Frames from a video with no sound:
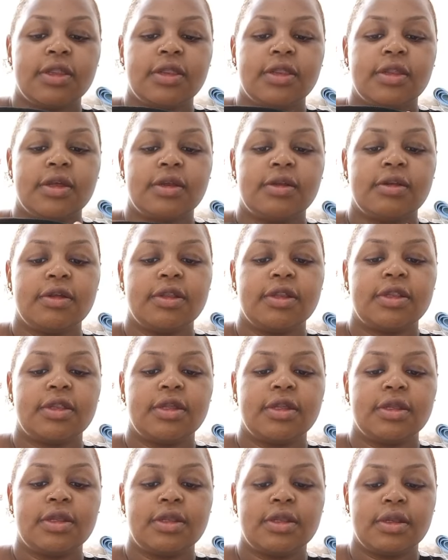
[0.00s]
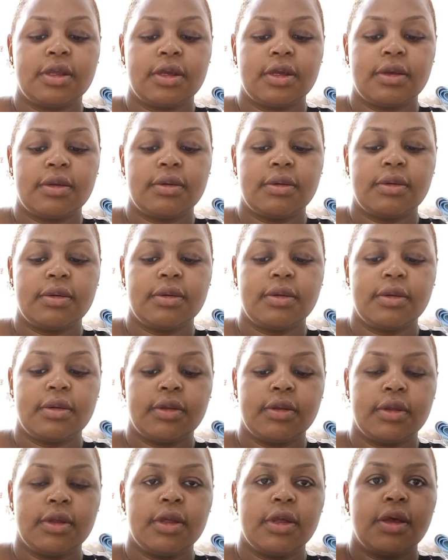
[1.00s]
There is this uh,
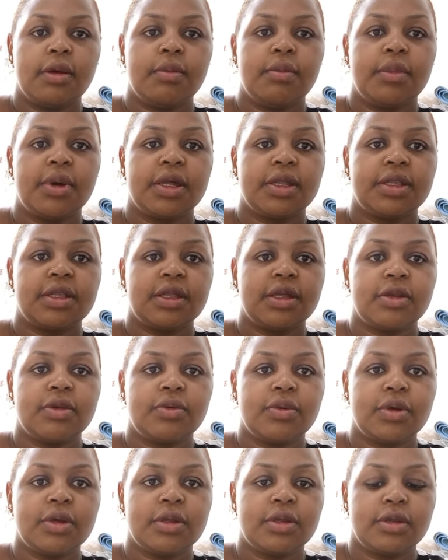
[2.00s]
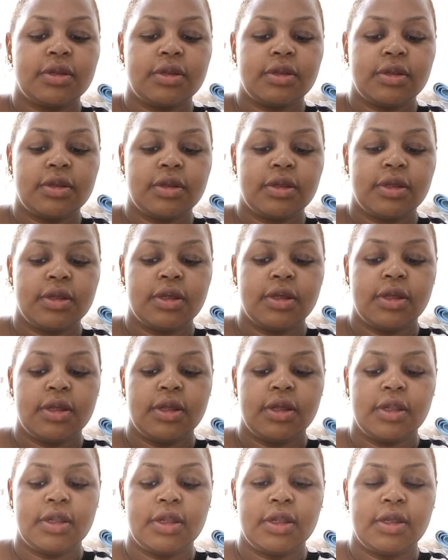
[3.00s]
mustard one.
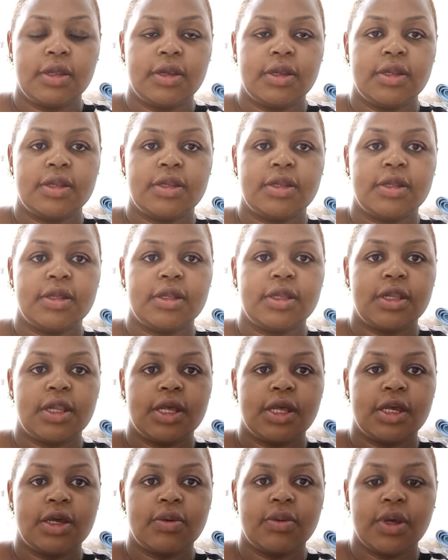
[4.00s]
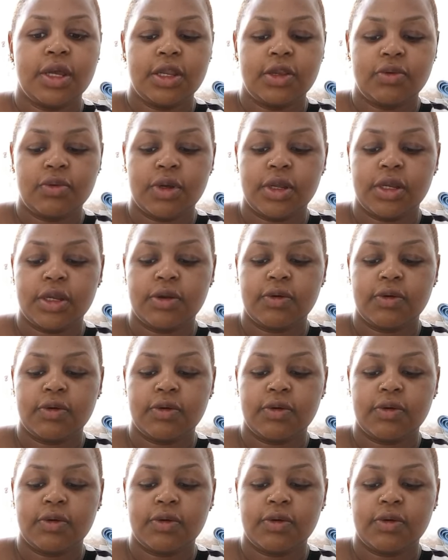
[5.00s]
There is this like white one